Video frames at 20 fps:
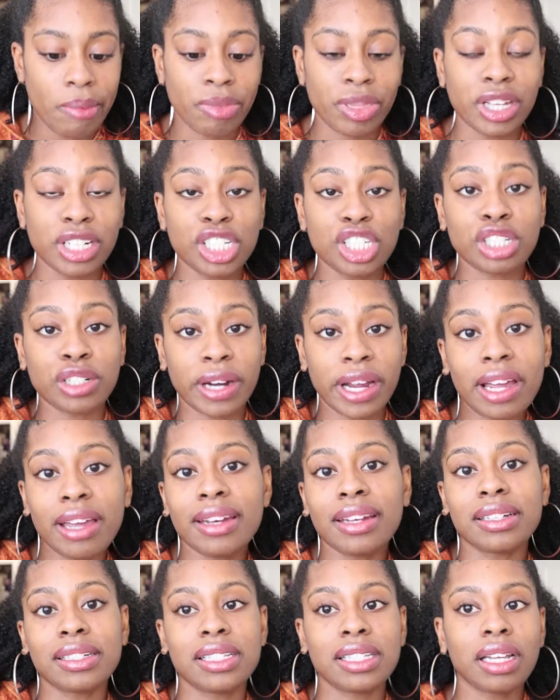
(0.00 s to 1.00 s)
The
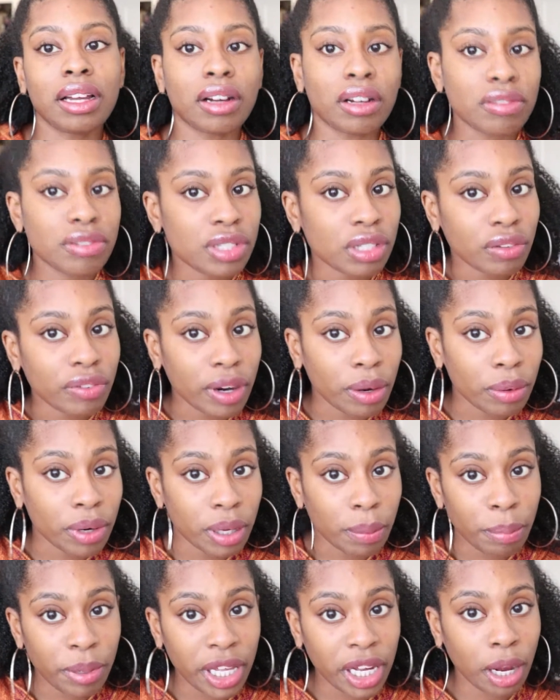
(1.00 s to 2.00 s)
strand itself, so if I were
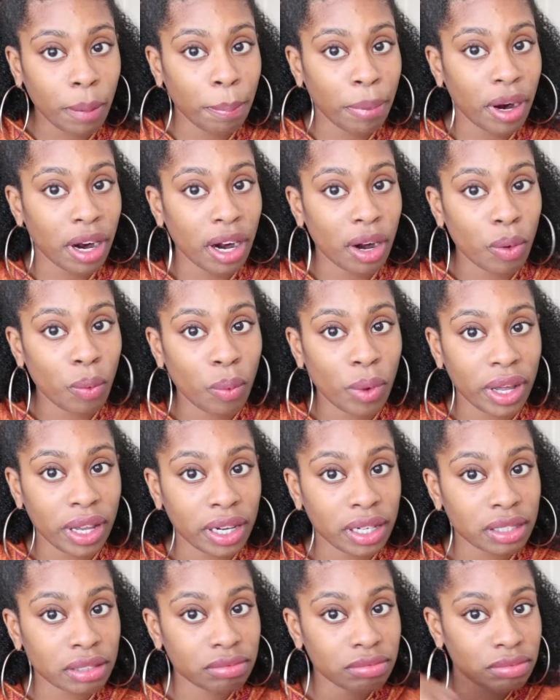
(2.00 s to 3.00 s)
to pick apart
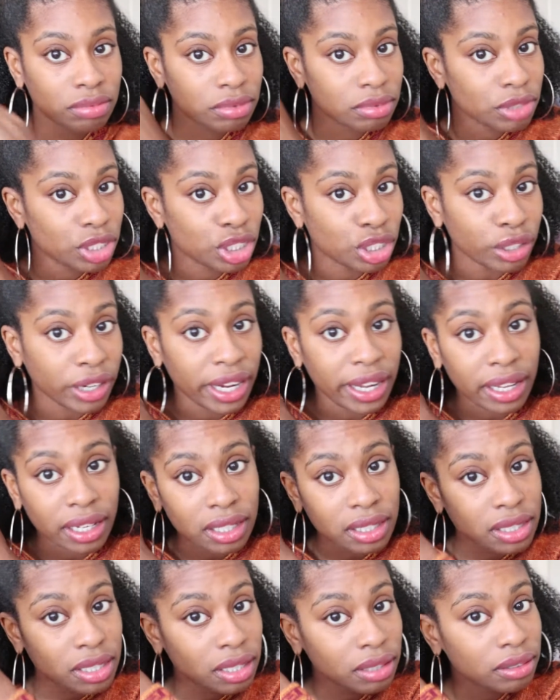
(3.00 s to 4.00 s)
one
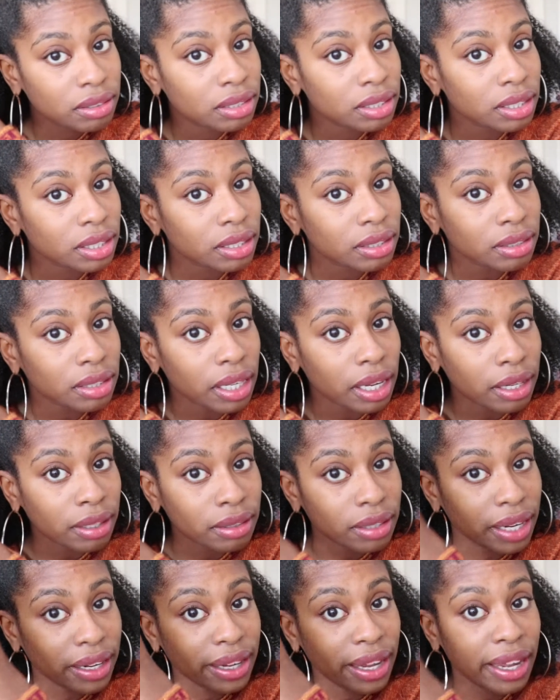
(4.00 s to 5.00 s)
strand,
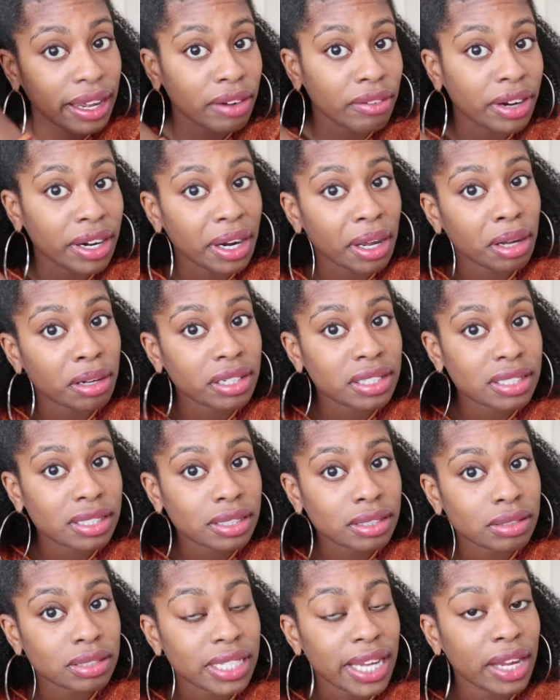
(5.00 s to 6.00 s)
I can't right now because it's
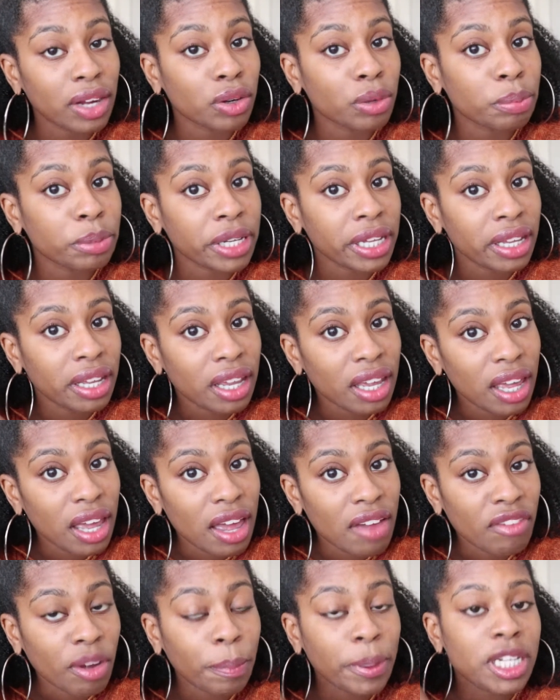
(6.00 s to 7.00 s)
a little tangled, but
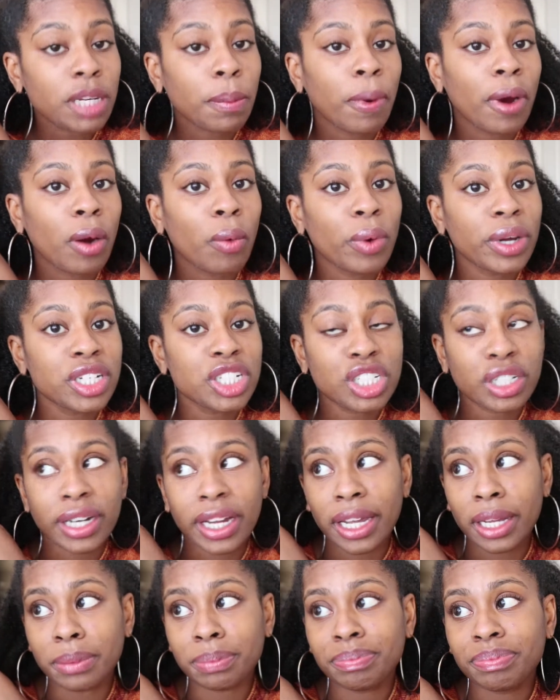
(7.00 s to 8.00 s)
if I picked apart one
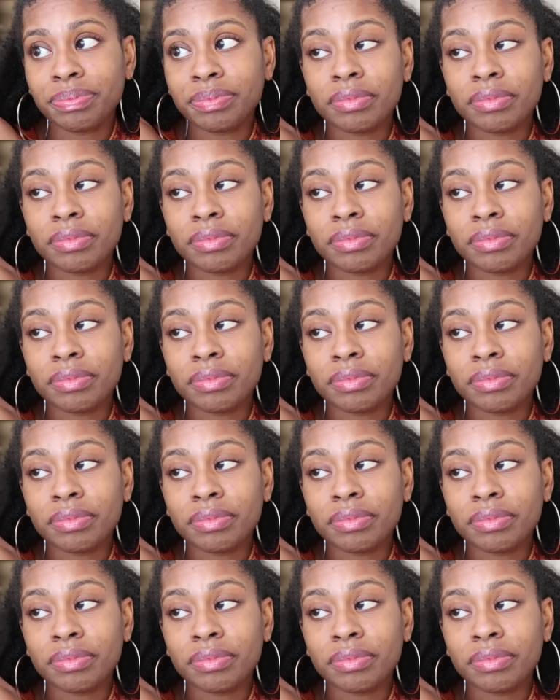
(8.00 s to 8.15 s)
strand,